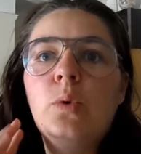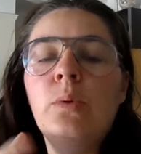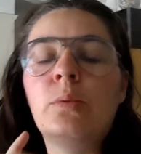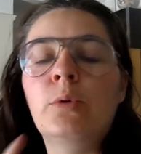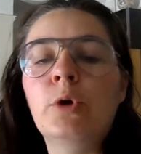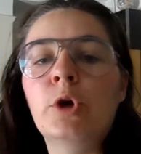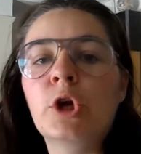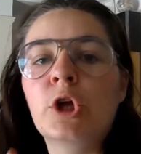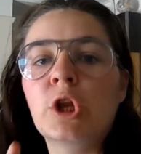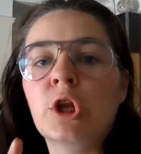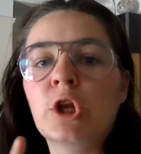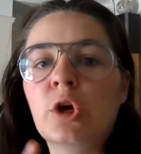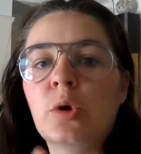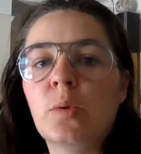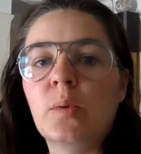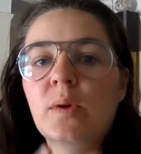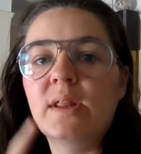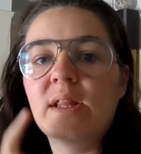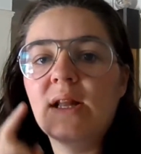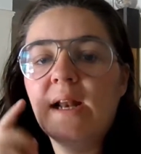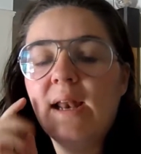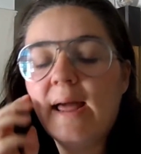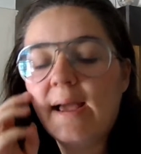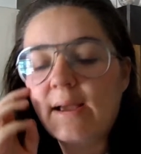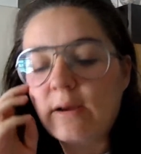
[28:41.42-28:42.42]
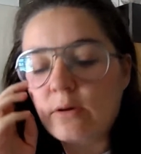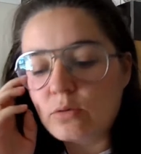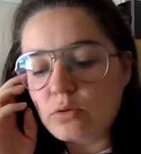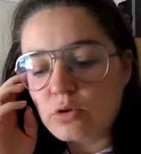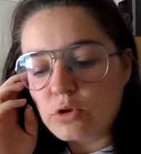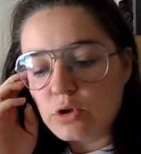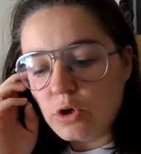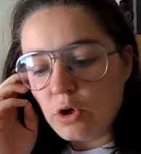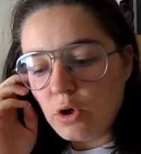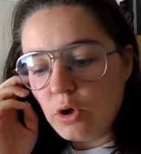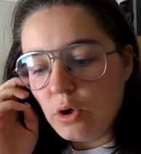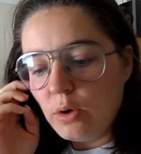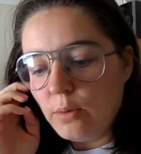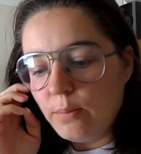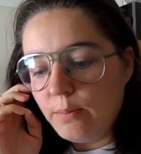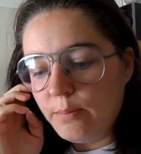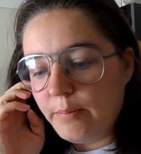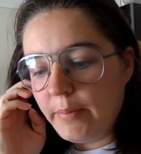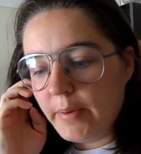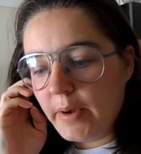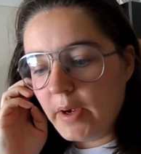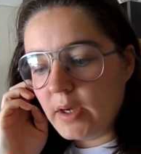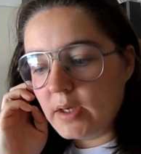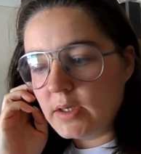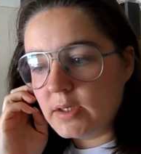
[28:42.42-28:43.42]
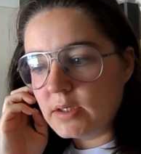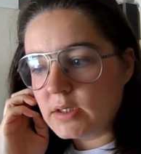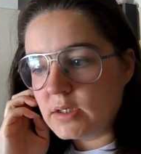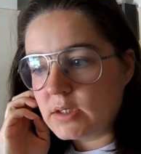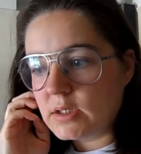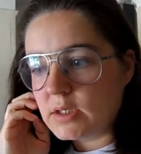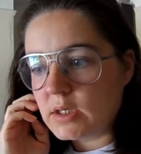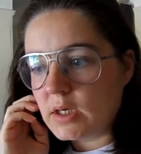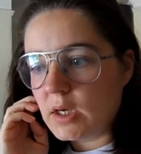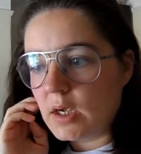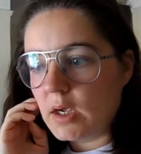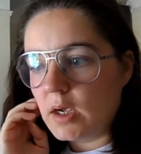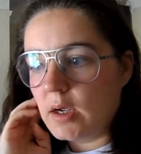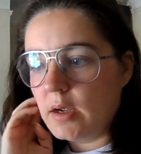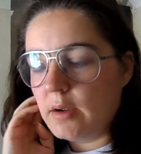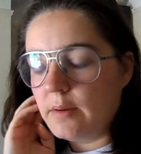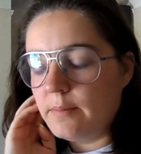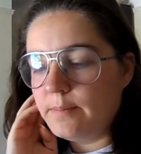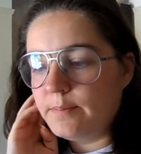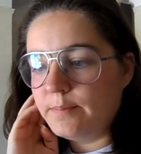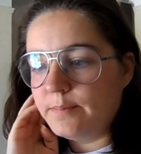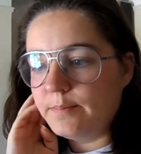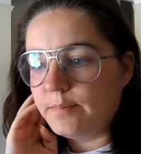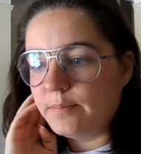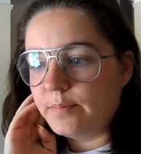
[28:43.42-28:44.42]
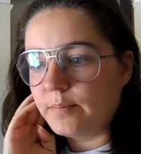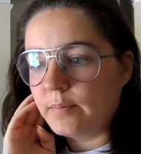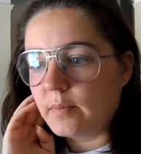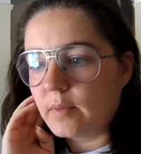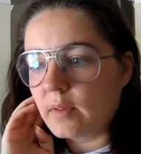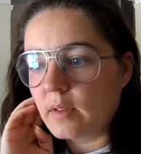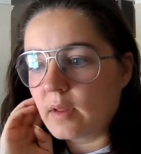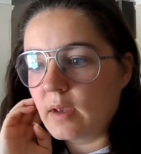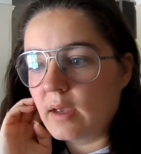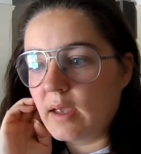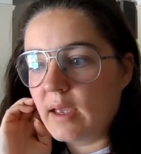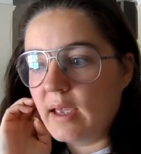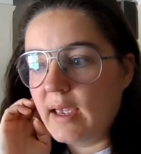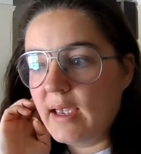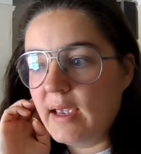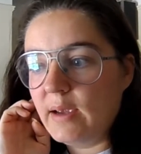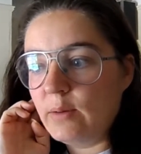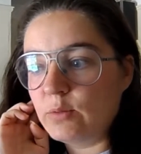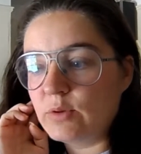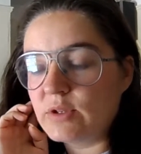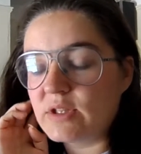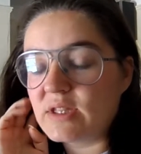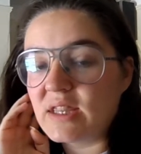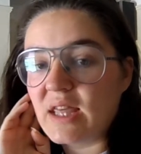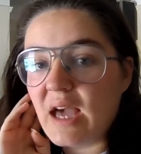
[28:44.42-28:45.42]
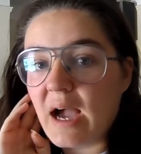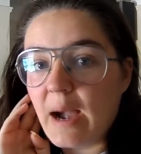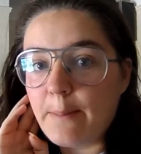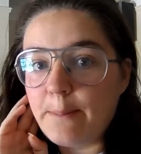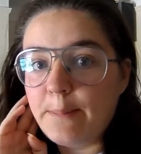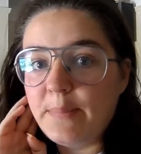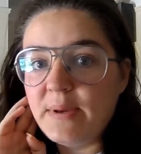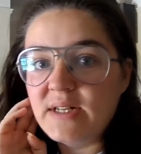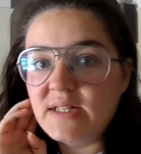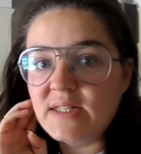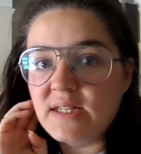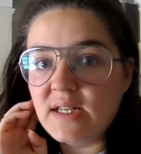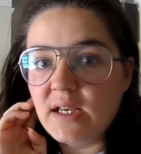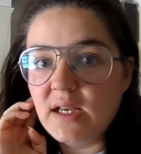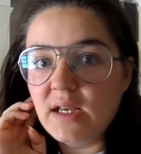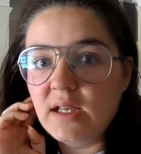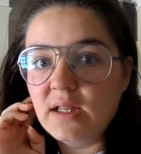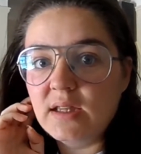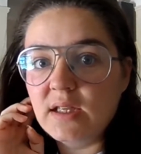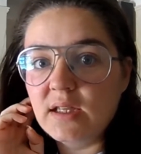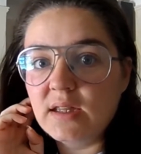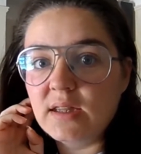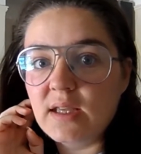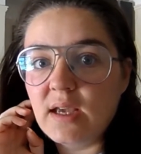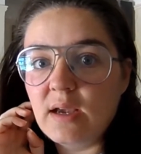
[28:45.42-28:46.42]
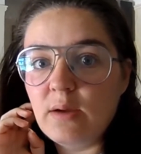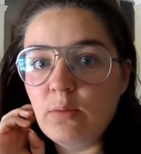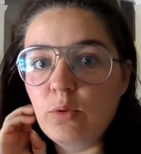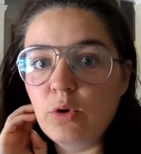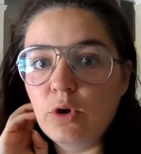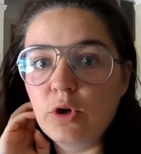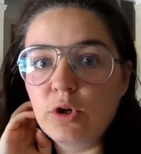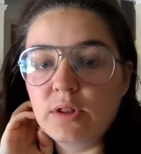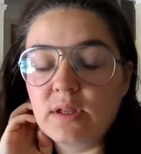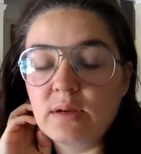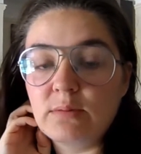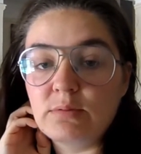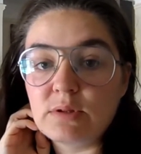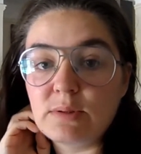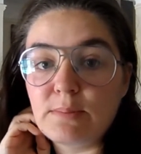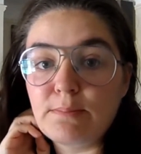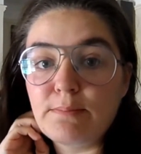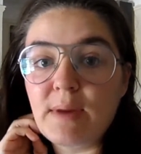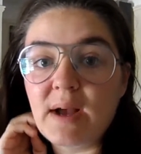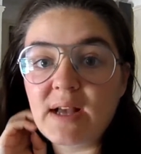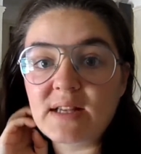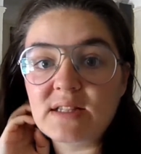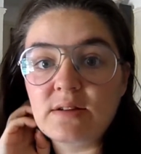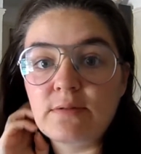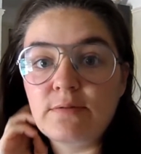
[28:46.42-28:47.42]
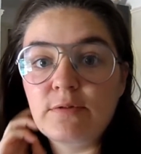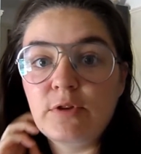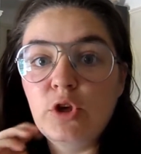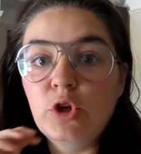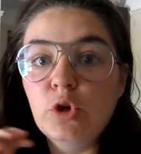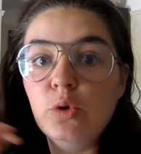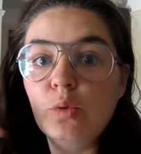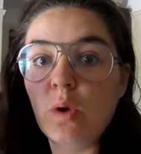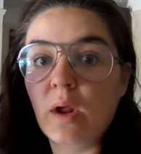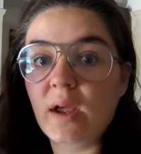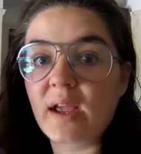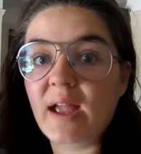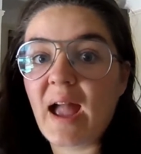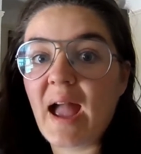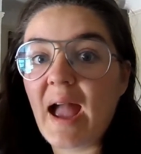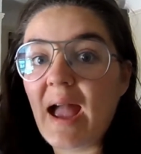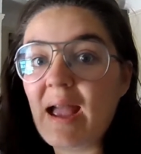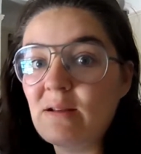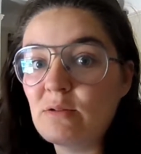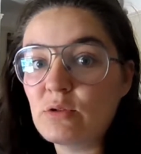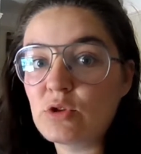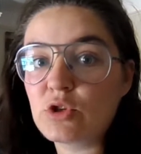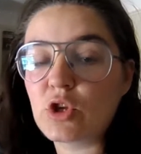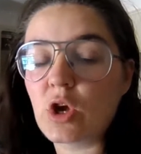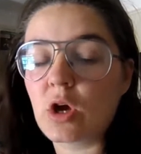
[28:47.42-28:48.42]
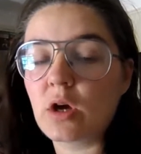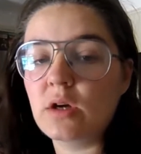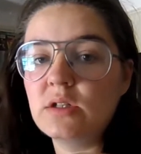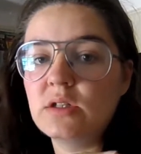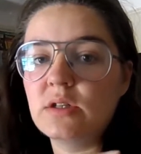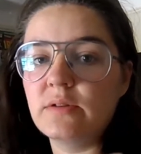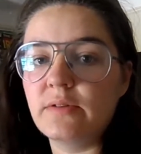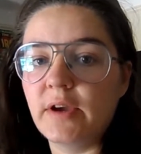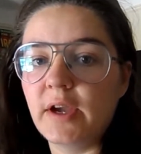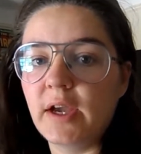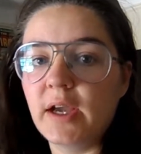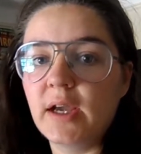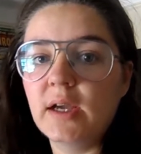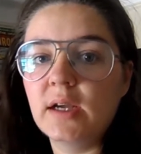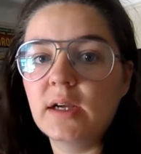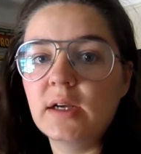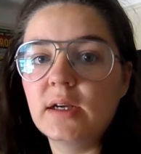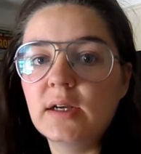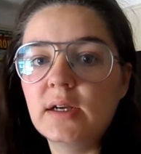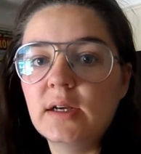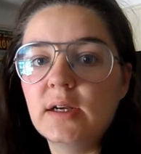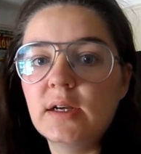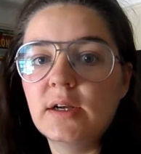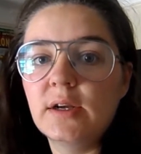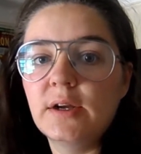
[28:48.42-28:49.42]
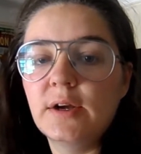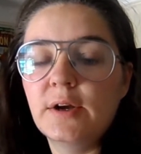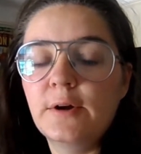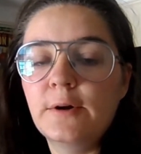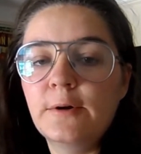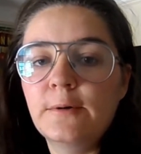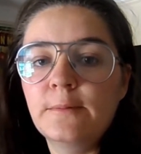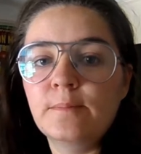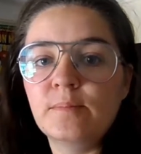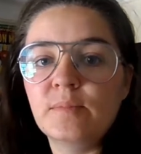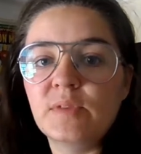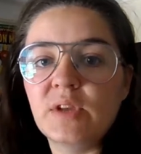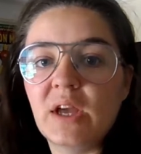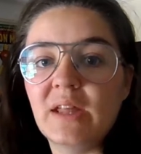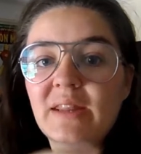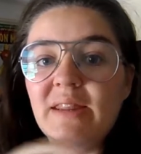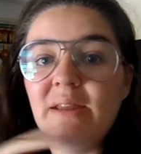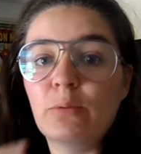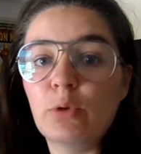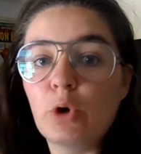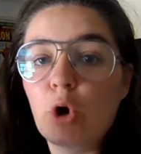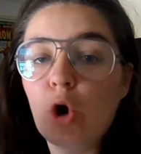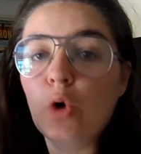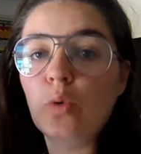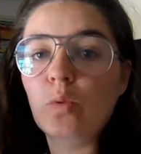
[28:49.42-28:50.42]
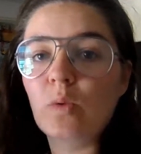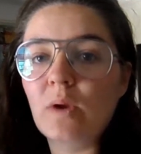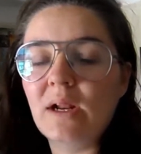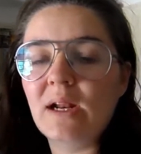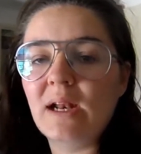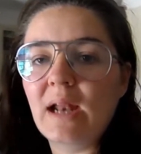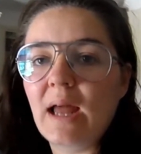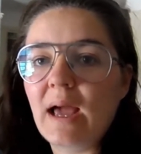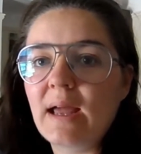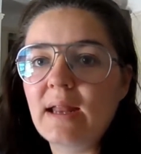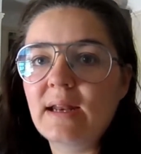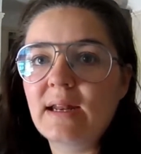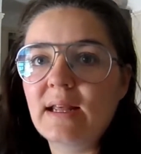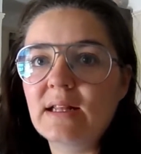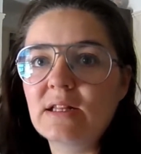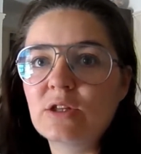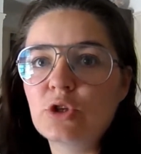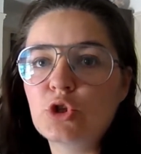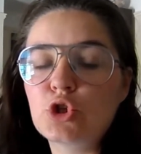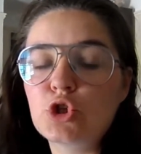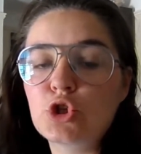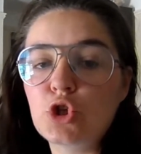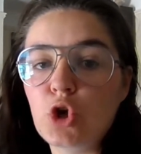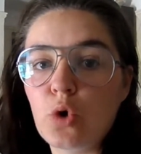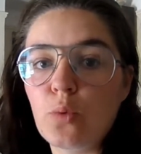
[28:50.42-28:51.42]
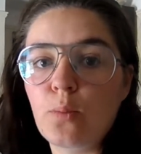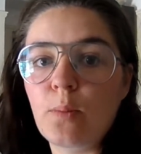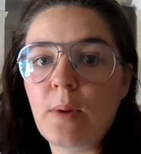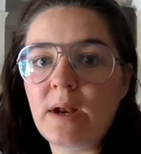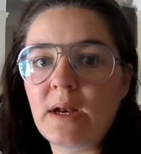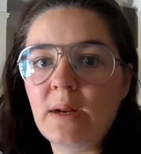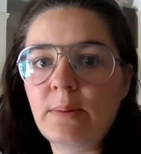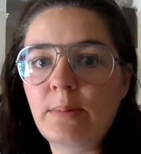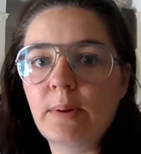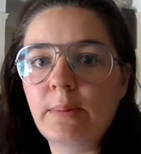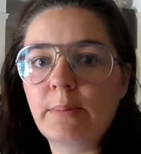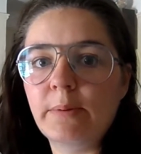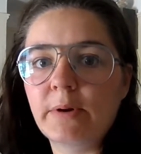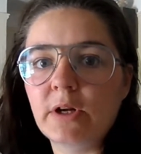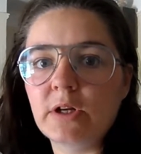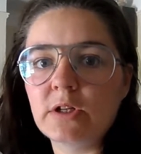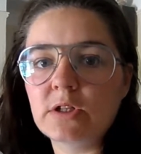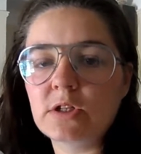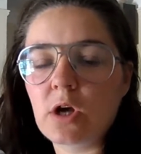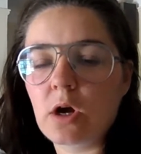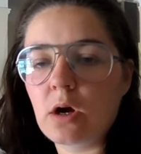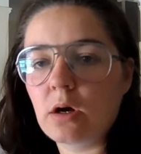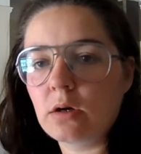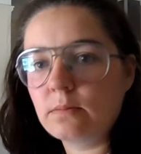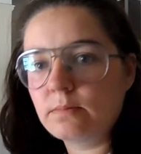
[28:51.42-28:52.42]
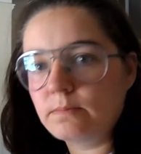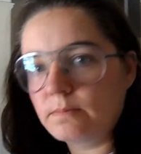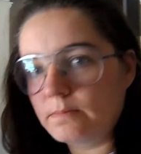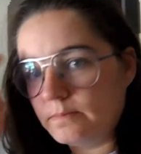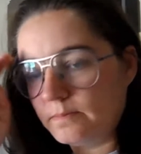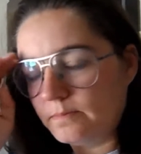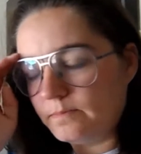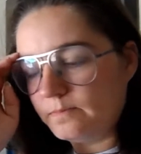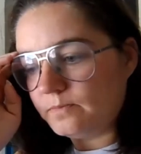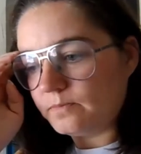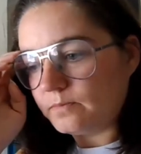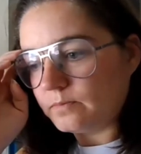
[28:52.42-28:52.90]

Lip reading: We were gonna go in the Lego store, but it was that busy that there was a massive queue like outside of it, and they were only letting in so many people at a time,